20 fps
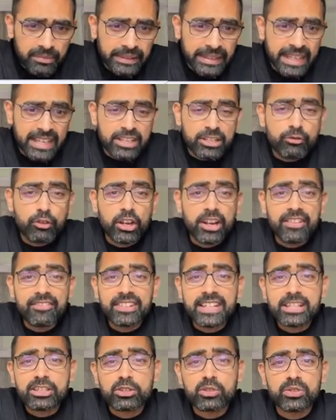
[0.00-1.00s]
is for
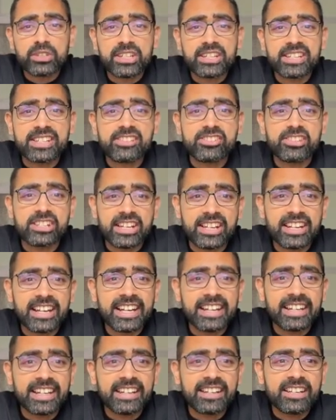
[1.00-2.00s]
every student is
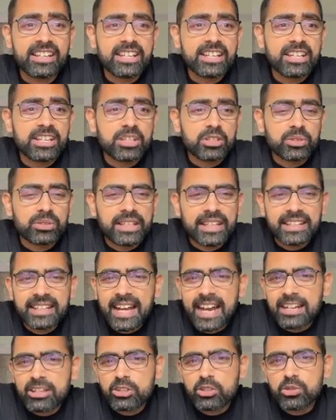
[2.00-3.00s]
generated, so
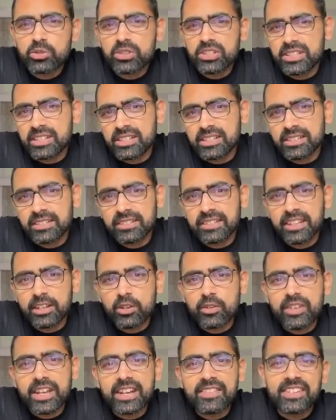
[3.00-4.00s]
that student,
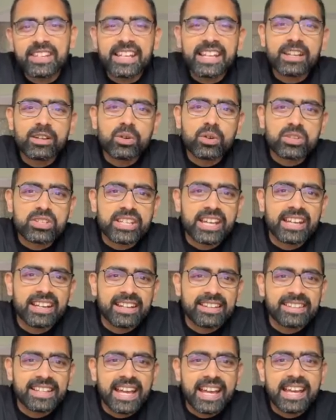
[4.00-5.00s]
whenever he goes here
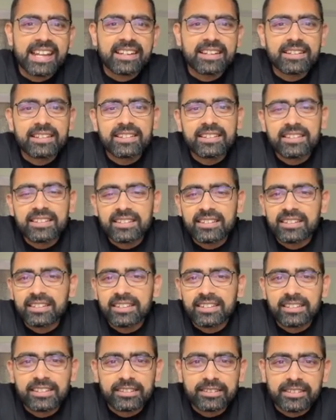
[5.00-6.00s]
and there,
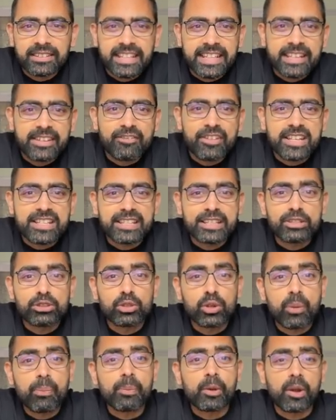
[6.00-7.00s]
he faces
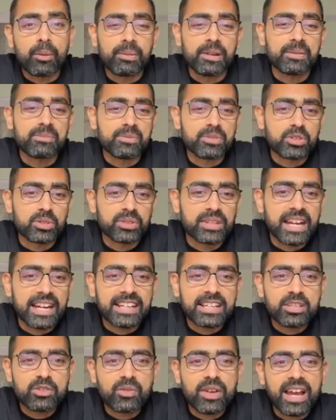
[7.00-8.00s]
no problem. So
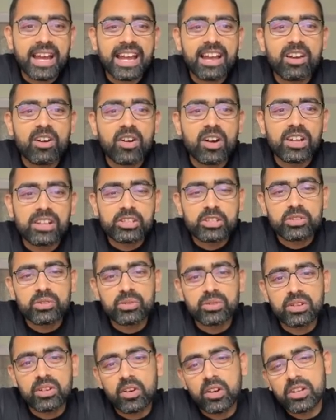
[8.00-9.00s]
that is why all
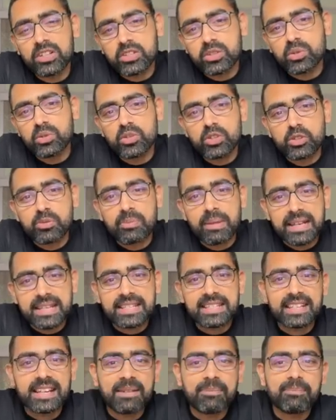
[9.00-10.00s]
schools
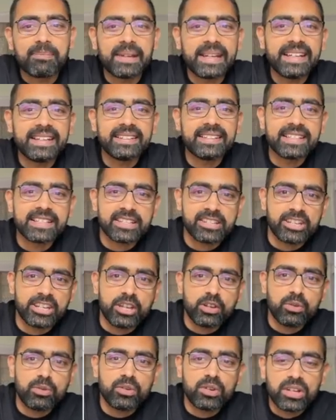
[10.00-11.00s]
must complete this
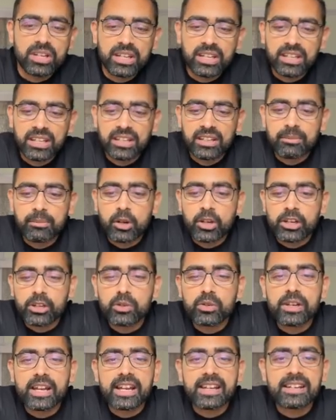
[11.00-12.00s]
new
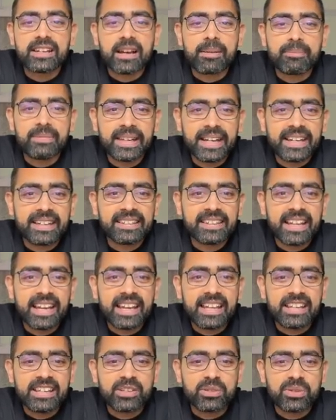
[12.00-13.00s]
module and update
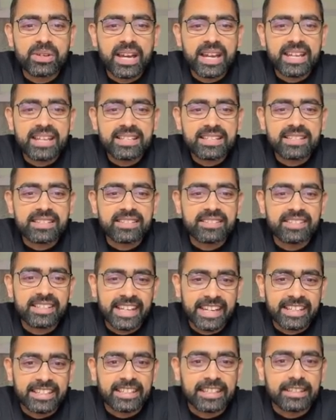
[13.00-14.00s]
their UDISE
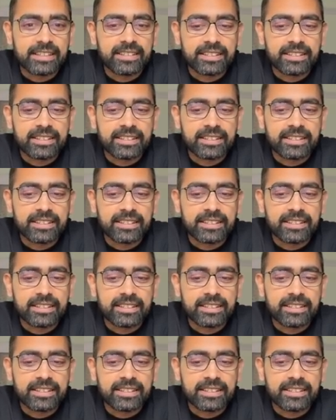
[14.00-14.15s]
data.